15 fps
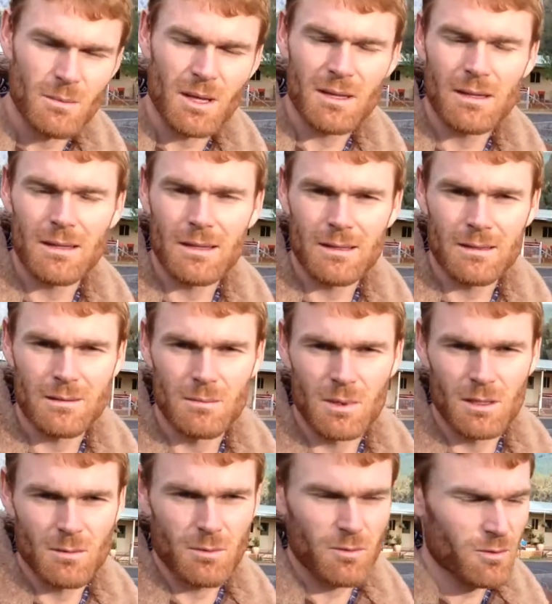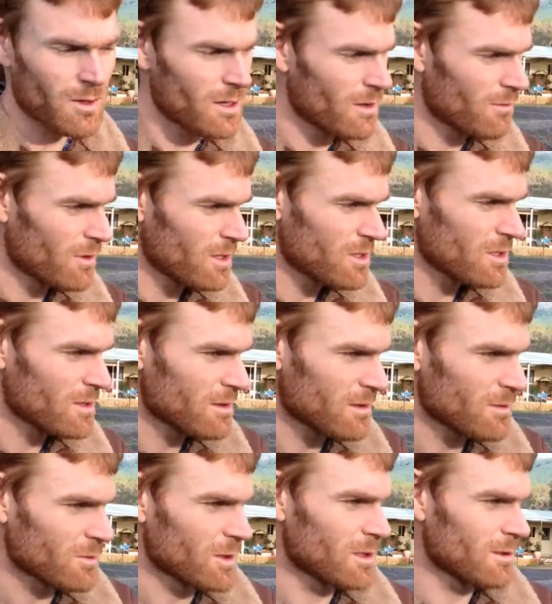other veggies
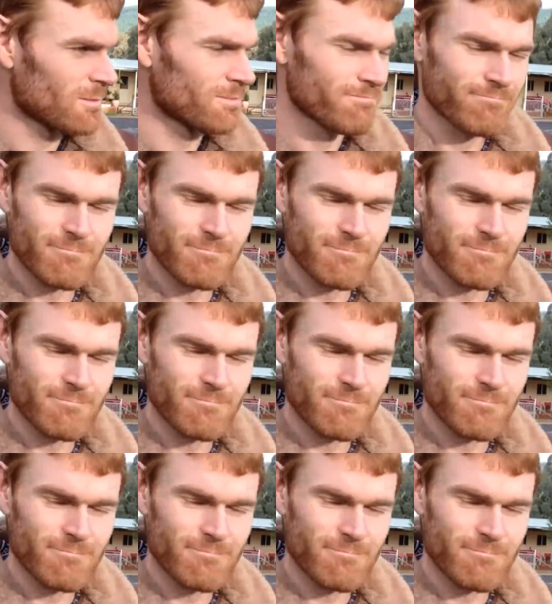as well.